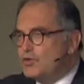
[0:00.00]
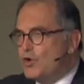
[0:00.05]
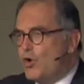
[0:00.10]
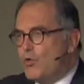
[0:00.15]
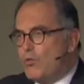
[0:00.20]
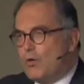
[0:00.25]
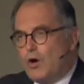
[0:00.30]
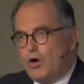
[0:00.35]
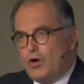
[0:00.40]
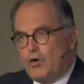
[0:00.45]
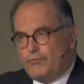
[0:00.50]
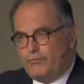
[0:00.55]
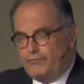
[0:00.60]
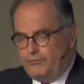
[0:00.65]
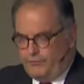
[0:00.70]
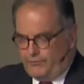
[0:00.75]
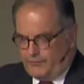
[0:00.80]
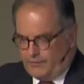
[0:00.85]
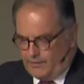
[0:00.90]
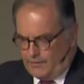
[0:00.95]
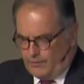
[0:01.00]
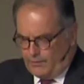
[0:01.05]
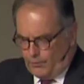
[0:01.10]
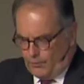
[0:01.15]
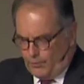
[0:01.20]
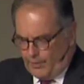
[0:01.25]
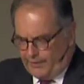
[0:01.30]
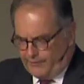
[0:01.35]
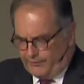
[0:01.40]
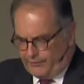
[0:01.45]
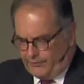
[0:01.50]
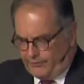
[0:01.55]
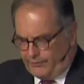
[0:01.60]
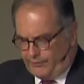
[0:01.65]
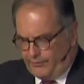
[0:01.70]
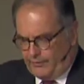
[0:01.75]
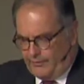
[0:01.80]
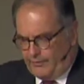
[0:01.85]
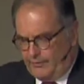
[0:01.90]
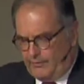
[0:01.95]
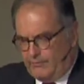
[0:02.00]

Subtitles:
go on with